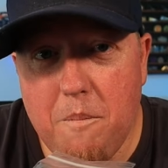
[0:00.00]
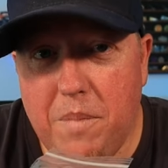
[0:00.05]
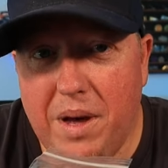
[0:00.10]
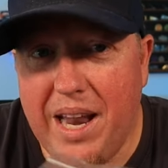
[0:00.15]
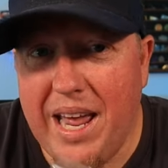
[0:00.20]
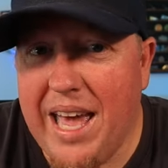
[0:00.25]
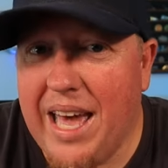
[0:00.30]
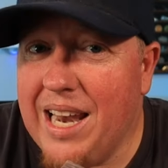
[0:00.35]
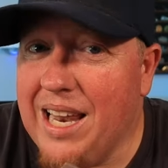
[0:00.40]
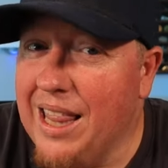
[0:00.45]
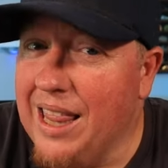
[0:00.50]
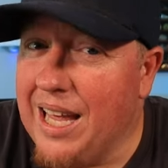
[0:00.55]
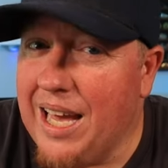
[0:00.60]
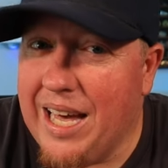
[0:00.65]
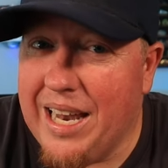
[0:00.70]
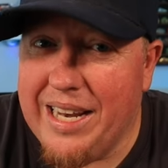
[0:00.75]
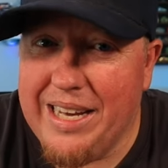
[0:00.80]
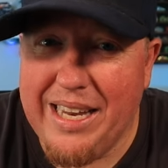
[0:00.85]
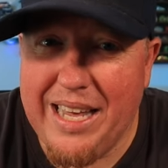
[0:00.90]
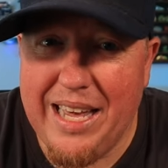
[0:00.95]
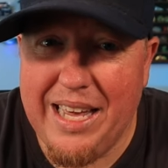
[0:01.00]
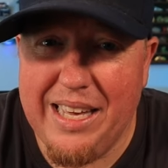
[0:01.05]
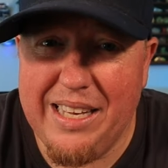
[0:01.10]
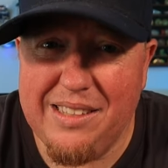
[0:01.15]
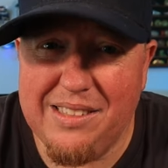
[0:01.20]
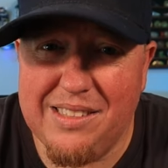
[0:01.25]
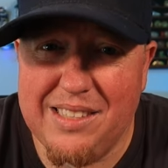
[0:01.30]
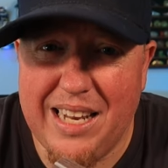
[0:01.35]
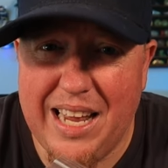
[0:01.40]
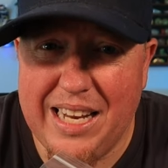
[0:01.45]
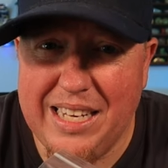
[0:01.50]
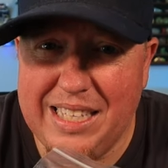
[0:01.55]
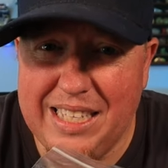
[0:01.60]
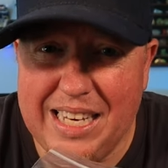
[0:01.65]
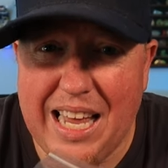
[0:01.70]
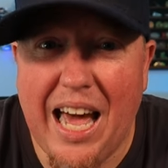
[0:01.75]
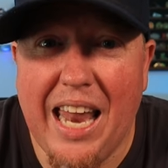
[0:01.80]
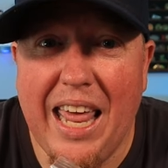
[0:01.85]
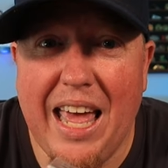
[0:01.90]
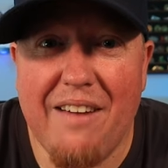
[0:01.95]
But I had a lot of days that I
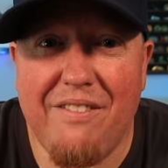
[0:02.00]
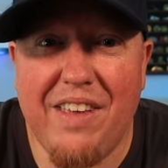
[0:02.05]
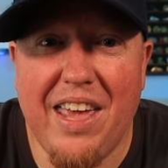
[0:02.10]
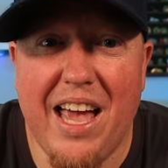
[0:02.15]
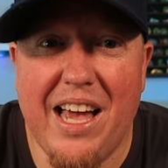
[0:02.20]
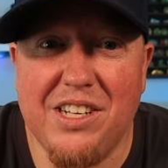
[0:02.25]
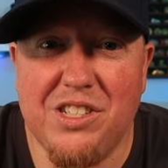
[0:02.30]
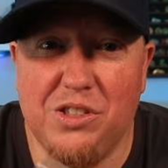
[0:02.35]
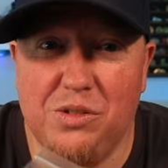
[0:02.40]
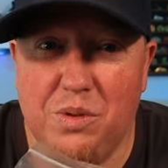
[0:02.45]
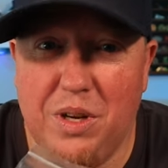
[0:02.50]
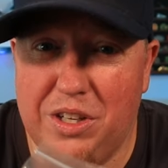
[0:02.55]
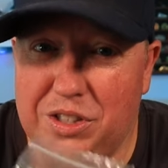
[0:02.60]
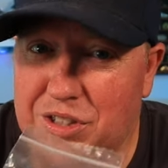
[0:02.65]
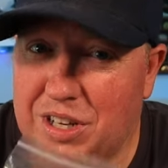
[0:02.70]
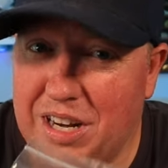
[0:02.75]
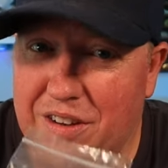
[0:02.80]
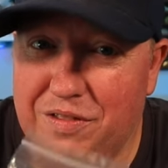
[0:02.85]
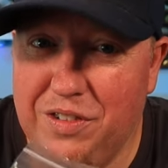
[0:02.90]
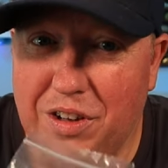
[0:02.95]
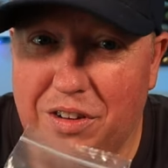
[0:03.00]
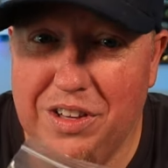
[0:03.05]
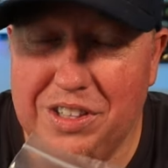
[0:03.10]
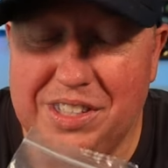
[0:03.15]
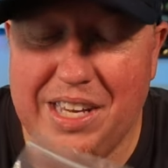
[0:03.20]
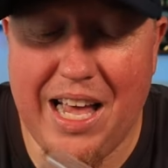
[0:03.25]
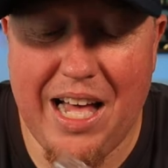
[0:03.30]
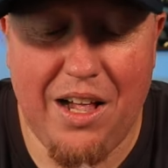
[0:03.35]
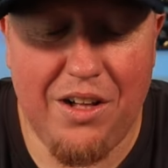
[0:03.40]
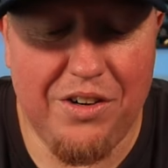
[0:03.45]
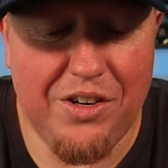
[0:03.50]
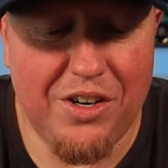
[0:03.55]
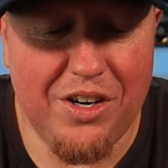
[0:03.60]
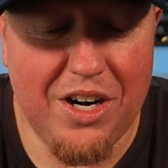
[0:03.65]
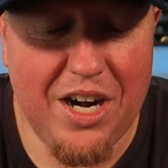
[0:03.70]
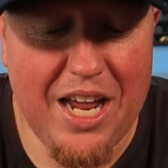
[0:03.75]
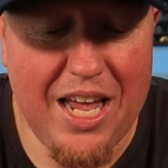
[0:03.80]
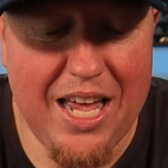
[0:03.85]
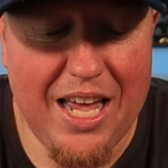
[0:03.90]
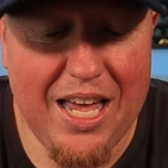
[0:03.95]
did not have caches when I was trying to fill this
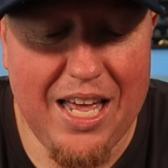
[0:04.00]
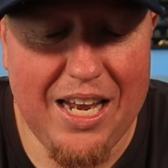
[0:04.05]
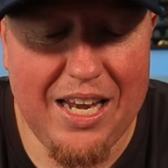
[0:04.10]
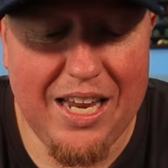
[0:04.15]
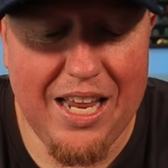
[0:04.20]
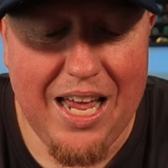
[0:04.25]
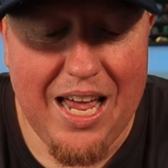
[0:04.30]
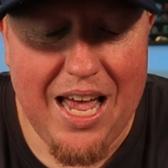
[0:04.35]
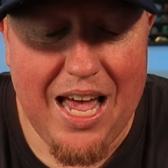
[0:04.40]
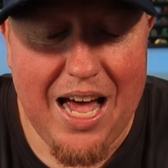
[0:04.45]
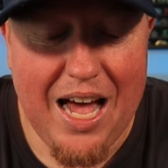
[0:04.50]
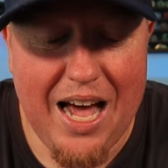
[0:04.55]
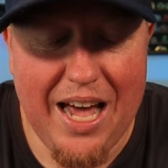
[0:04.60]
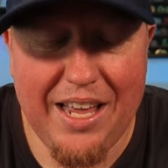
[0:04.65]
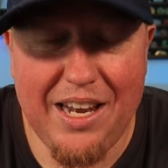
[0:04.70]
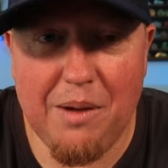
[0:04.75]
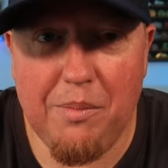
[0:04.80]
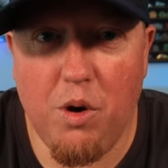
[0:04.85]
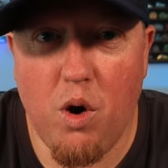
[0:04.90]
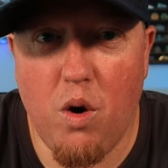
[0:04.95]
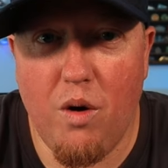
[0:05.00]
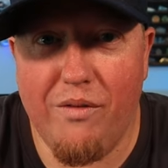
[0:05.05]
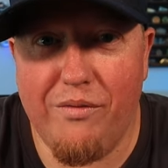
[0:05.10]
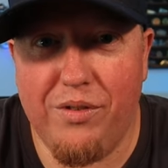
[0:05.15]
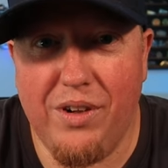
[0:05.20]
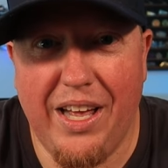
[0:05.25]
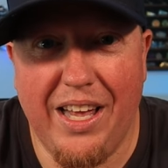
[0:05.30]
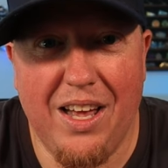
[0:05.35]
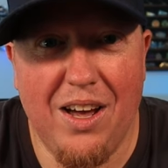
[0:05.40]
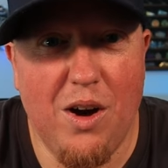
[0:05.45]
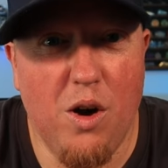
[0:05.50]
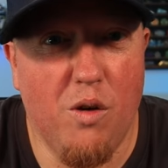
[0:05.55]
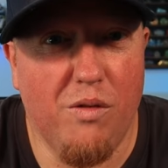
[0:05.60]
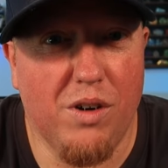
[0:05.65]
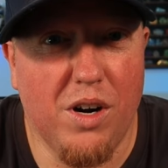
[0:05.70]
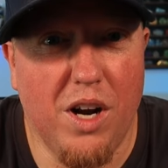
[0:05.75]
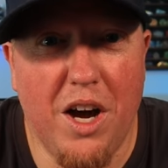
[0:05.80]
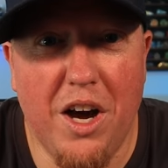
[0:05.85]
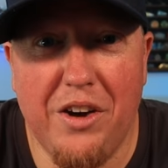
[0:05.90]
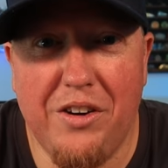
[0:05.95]
calendar, and I ended up going for like
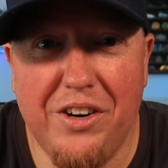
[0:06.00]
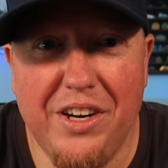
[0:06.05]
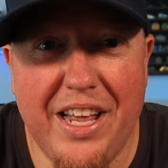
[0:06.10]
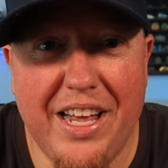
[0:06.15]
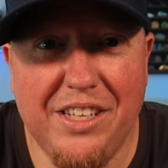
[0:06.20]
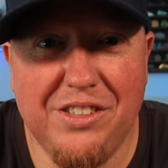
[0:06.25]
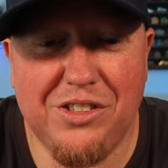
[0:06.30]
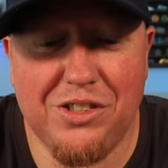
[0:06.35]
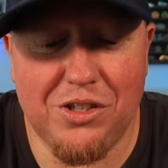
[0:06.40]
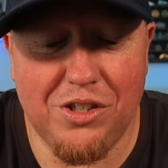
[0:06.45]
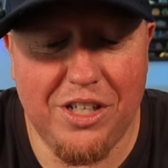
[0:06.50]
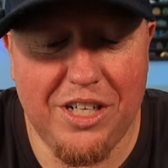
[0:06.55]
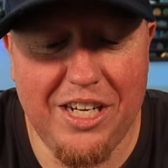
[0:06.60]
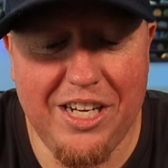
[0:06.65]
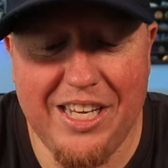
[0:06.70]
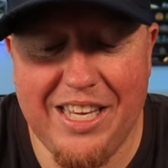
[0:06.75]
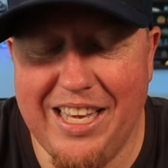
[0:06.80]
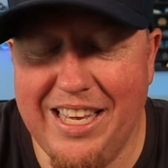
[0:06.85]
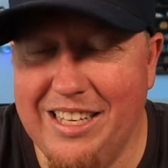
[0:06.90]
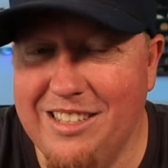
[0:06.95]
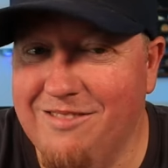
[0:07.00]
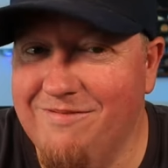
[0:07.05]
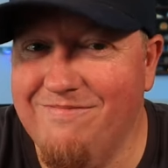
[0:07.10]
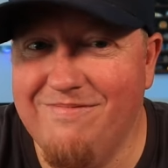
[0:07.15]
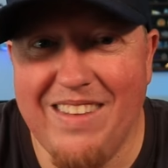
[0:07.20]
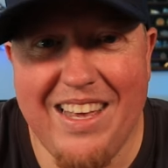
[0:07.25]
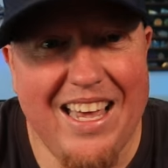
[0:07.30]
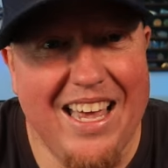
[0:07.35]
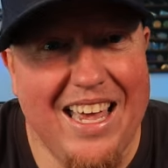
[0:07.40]
over 100-day streak, and